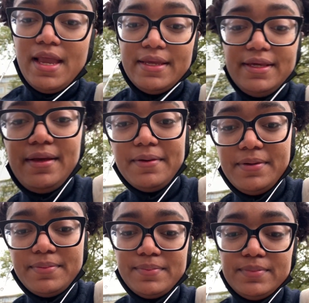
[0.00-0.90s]
Yeah,
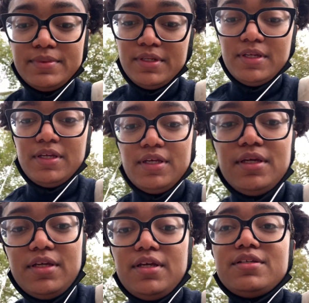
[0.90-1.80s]

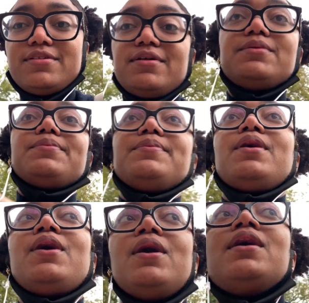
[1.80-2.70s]
so
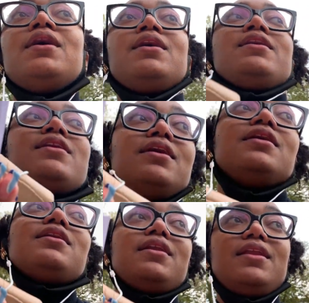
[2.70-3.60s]

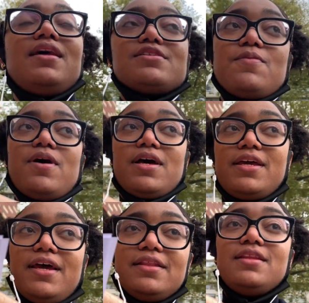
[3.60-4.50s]
let's walk
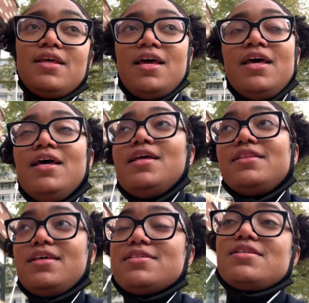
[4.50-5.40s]
again.
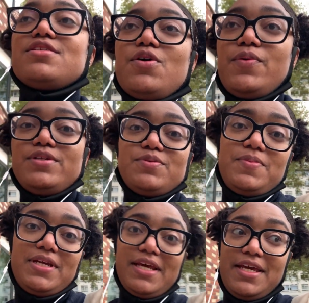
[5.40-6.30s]
This is going to
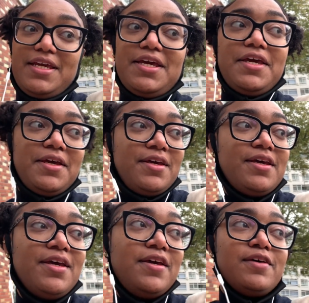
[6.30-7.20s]
be like
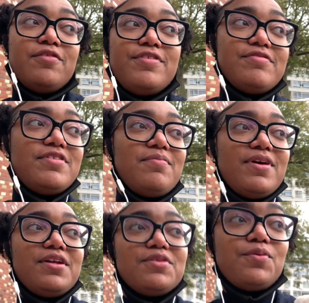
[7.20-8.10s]
50
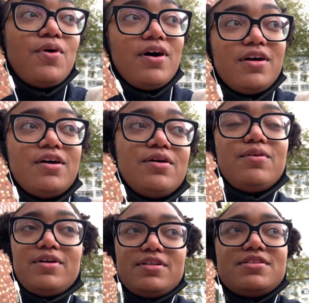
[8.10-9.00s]
minute walk
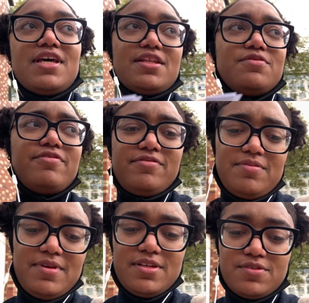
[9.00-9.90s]
or 10 to 50
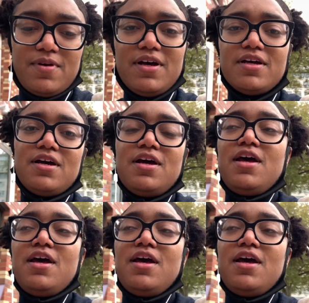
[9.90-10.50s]
minutes walk.